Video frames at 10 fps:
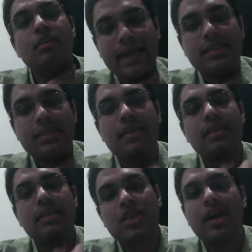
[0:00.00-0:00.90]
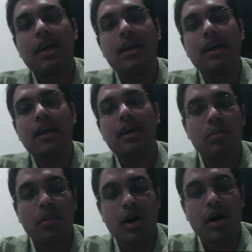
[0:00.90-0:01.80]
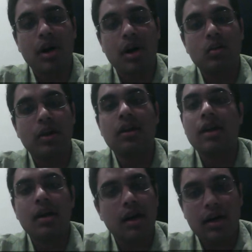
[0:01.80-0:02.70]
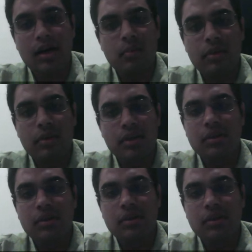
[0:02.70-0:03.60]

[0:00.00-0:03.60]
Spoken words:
accident a child is not remanded to an adult prison.